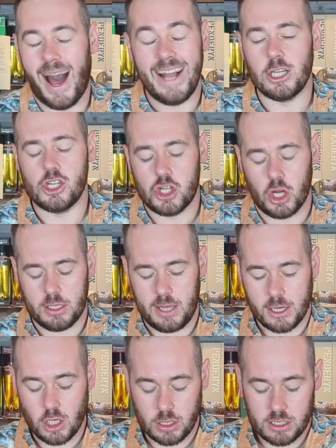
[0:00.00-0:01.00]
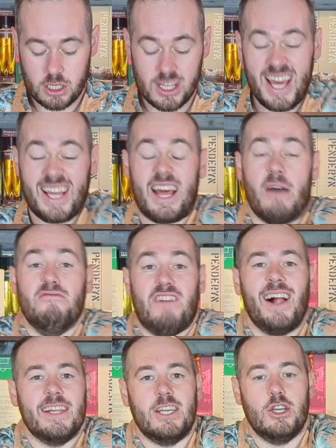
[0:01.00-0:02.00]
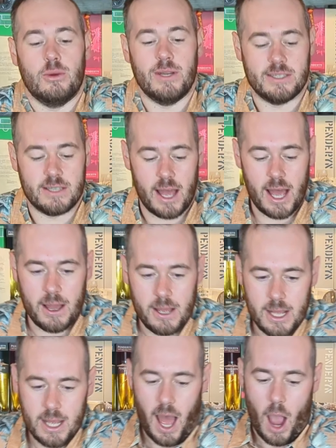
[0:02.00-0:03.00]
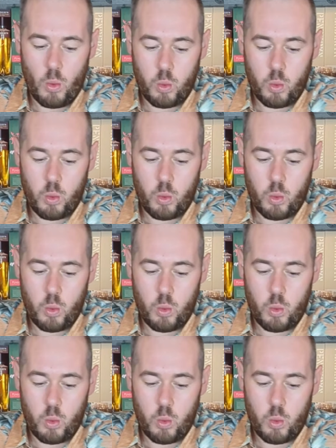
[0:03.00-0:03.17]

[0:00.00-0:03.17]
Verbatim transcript: I just don't. I don't think that value is there. I